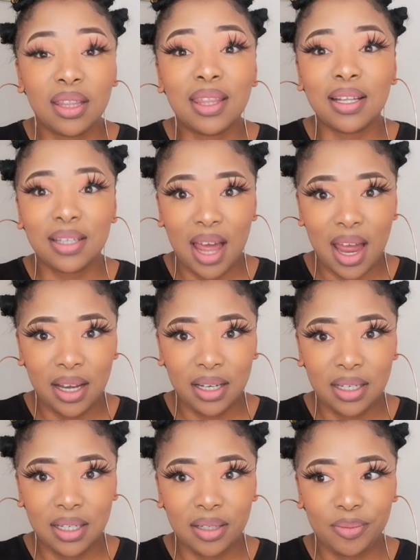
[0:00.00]
that
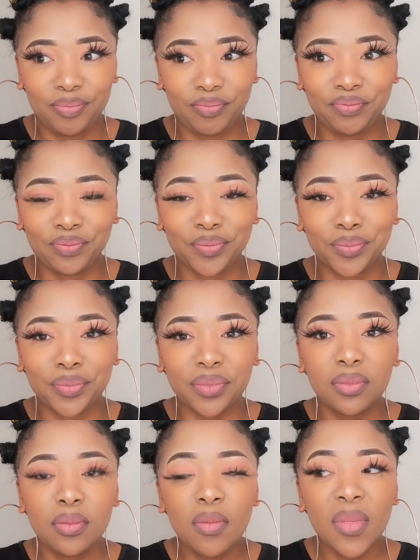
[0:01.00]
night.
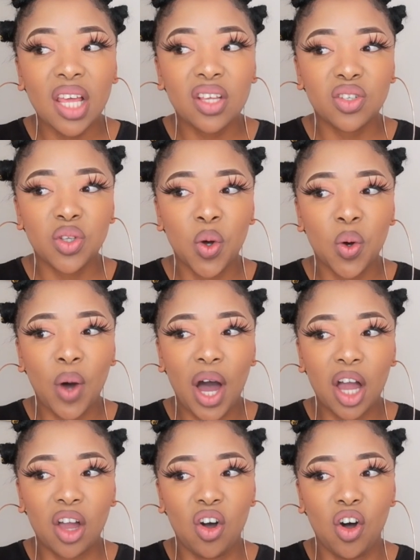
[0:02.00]
So I
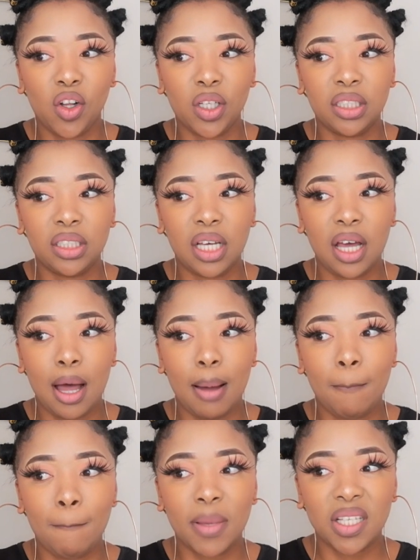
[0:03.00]
called
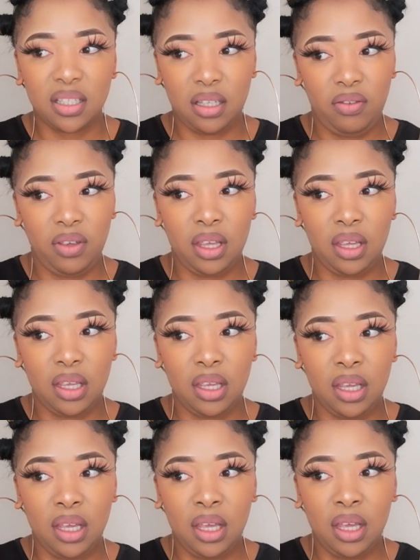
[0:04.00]
Sivi,
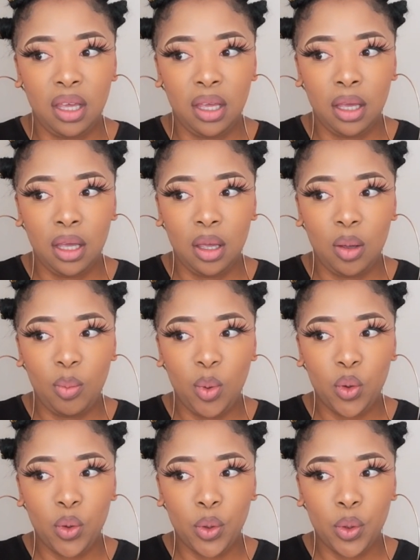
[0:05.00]

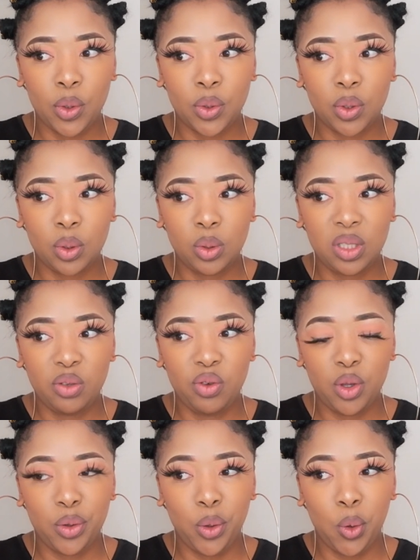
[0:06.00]
because
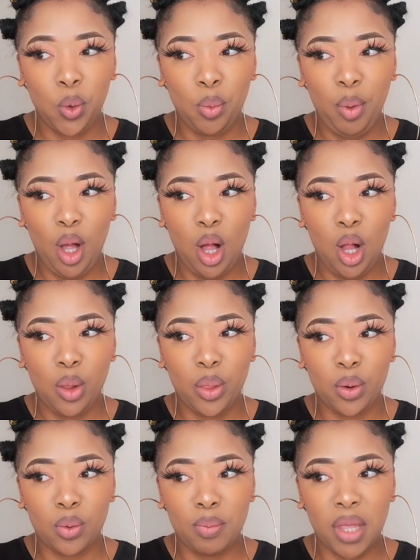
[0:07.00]
Sivi knew Pearl
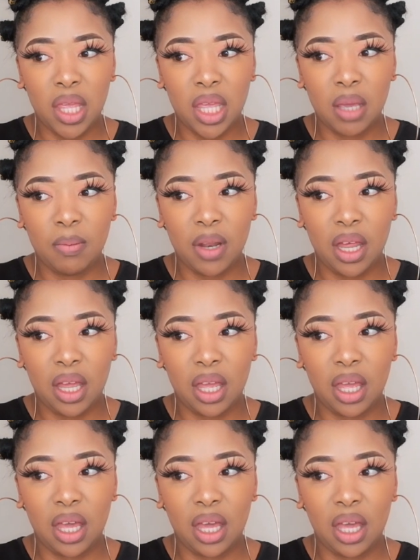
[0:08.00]
through me. Like,
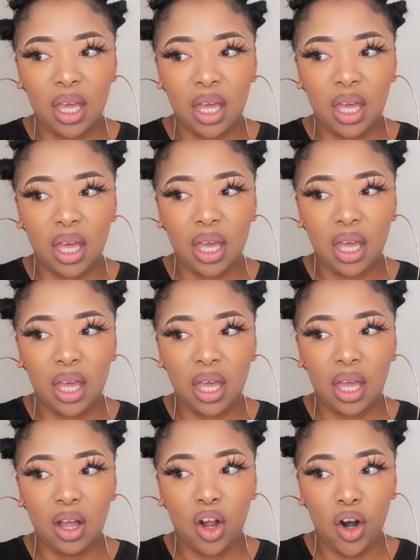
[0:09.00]

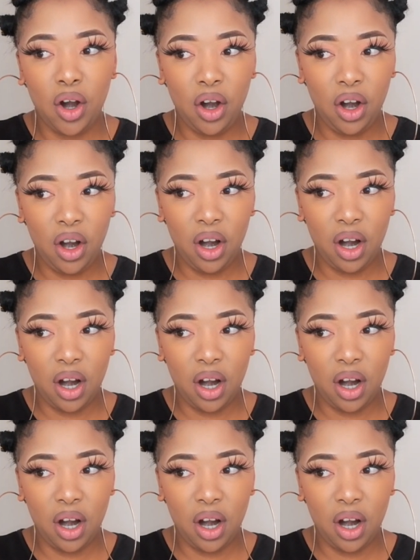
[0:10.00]
girl,